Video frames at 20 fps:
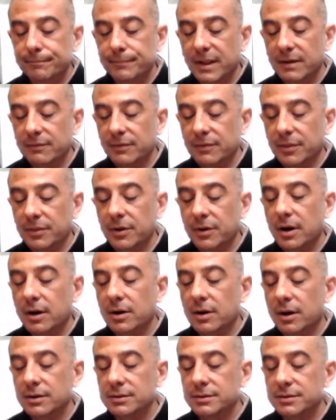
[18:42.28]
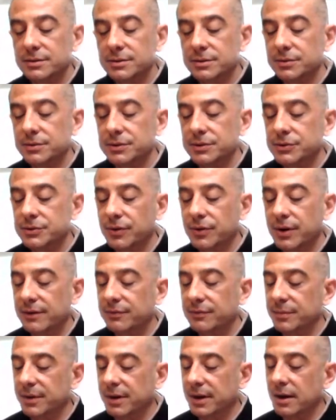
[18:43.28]
If a thought causes you to stray
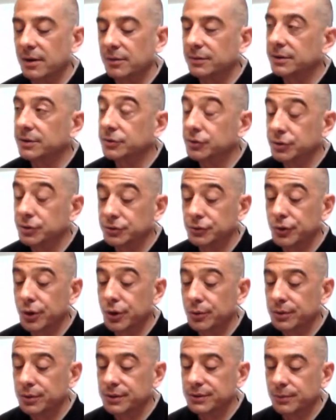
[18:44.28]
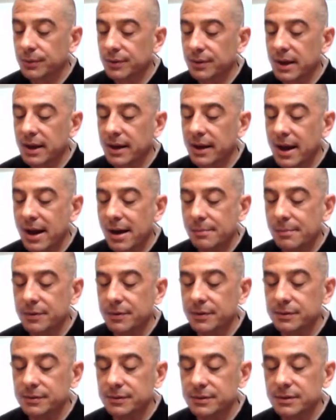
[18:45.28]
from the counting, just notice when that
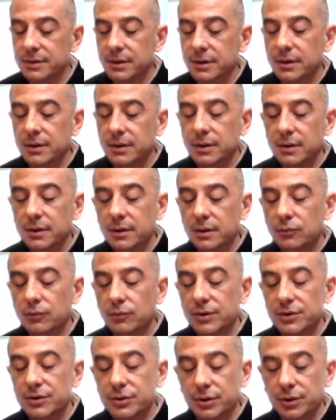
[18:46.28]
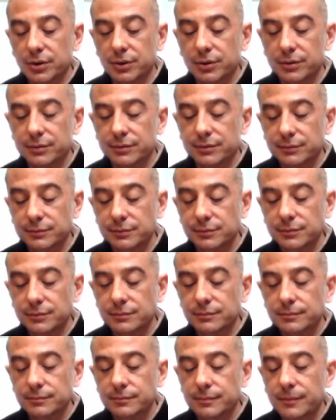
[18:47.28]
happens, return
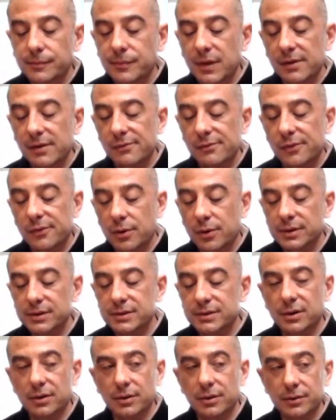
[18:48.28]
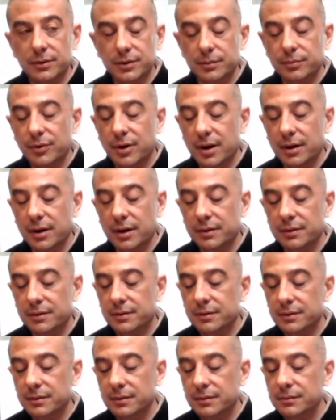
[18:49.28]
and focus on your breath,
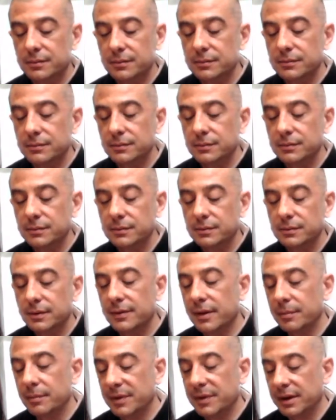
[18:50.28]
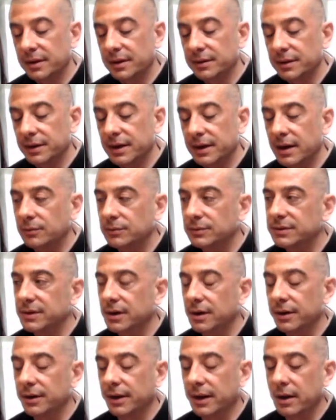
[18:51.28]
and then begin to count
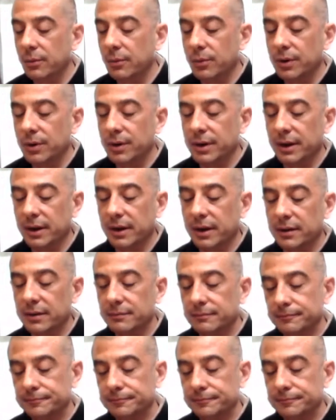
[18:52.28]
starting at 1 again.